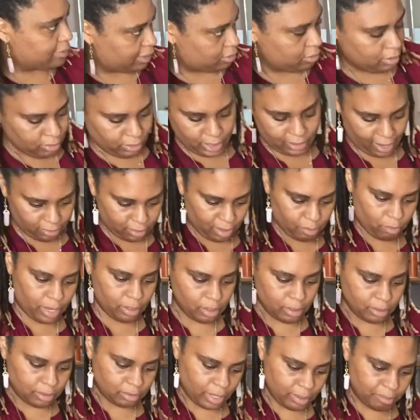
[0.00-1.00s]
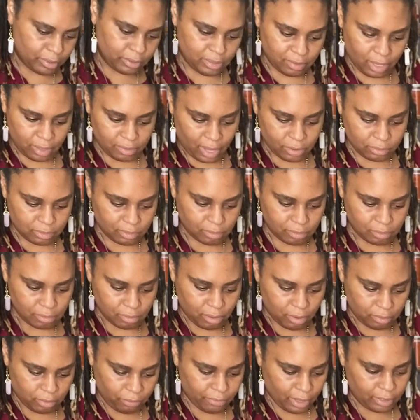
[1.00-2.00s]
want your
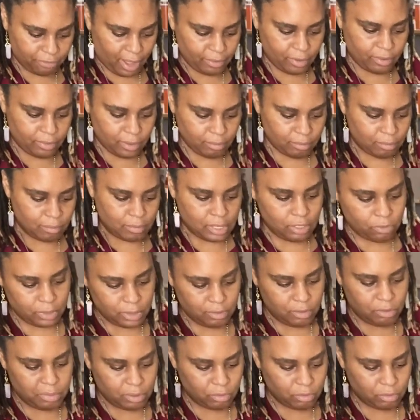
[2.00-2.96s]
locks to be flat,